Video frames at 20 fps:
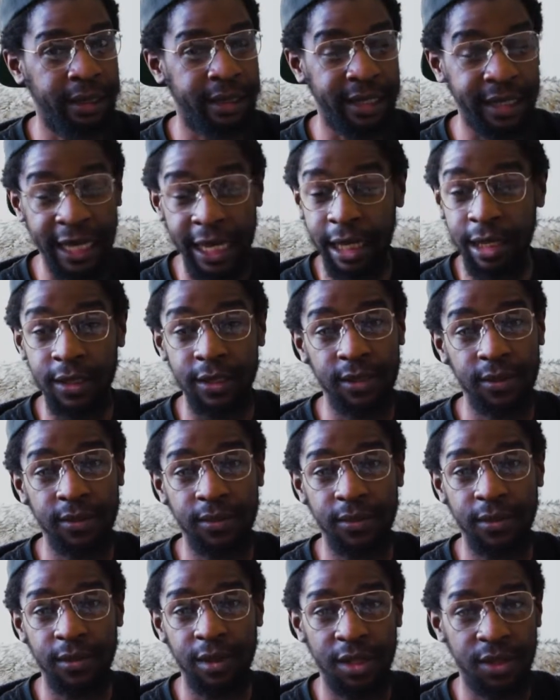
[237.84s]
get it
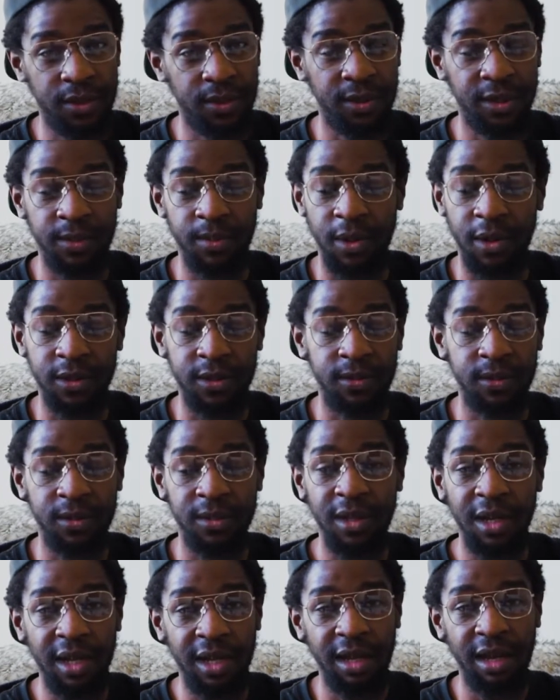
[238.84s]
as soon as possible.
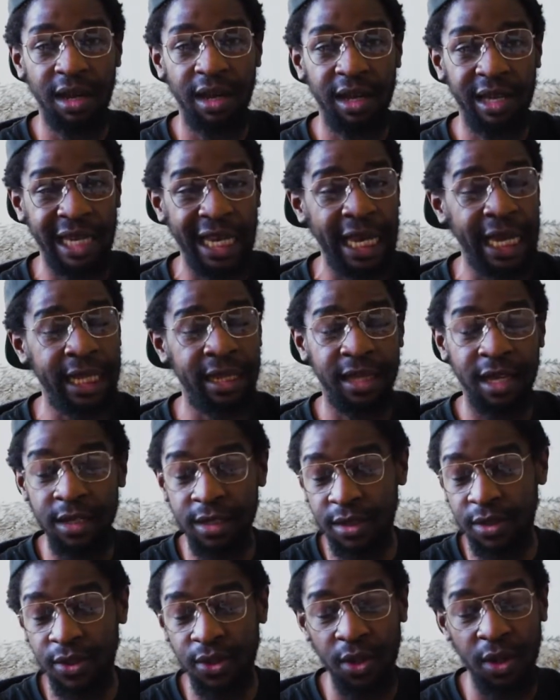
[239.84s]
Again,
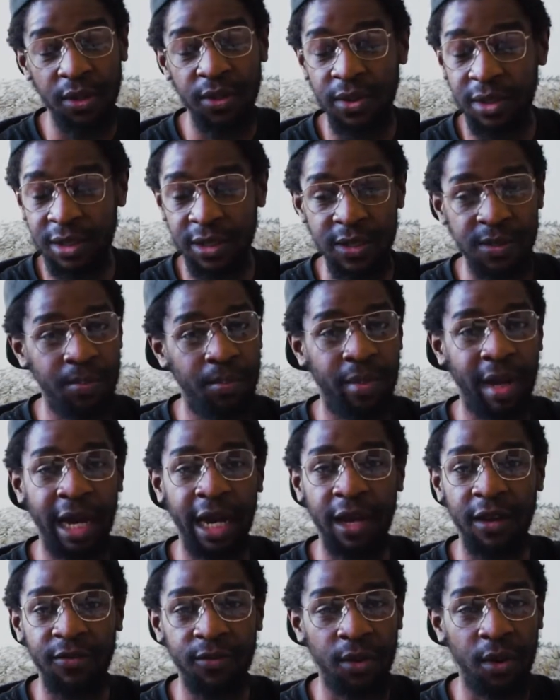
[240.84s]
that's a stock you just
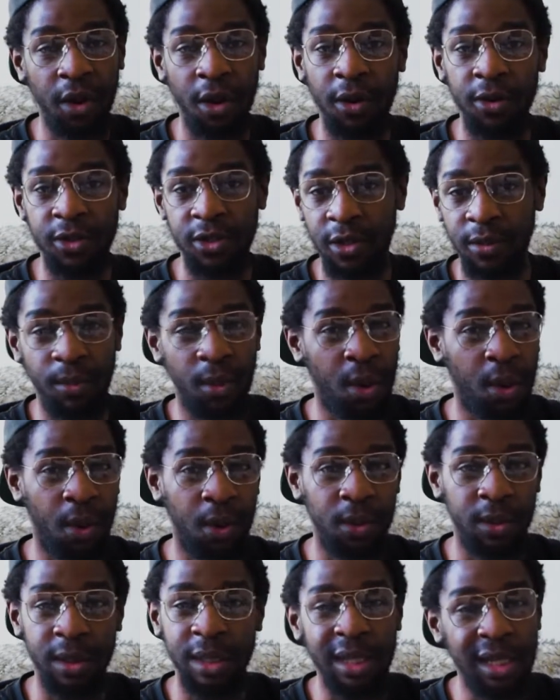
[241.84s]
buy for long-term
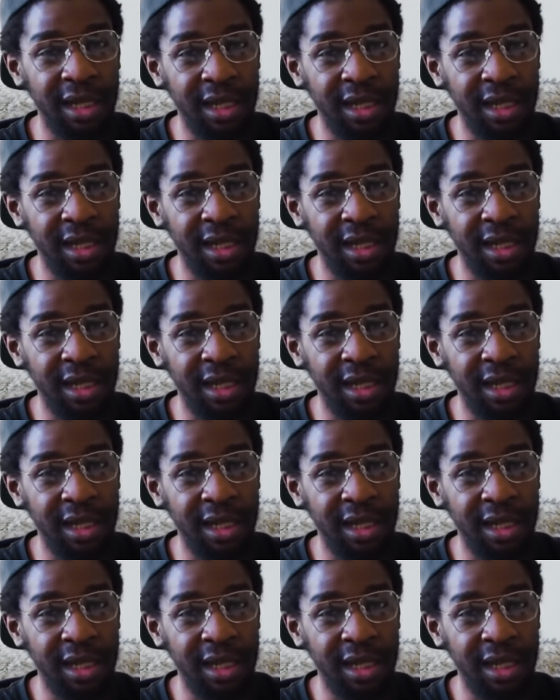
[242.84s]
hold.